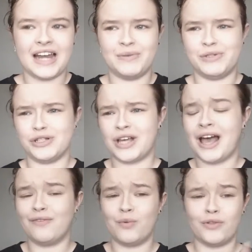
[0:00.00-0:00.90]
and it was just
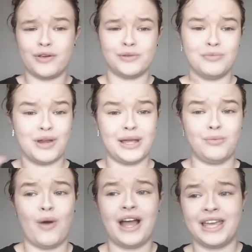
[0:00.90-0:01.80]
kind of one of those
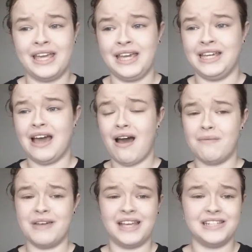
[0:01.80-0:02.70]
weird, wacky
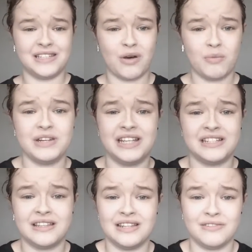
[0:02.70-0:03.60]
80s
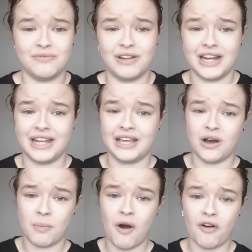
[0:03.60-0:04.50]
comedies that didn't really
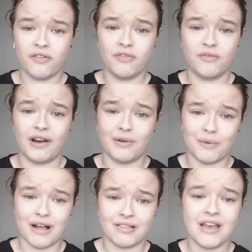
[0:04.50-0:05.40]
come off very
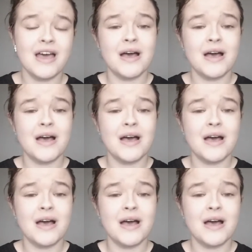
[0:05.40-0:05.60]
well.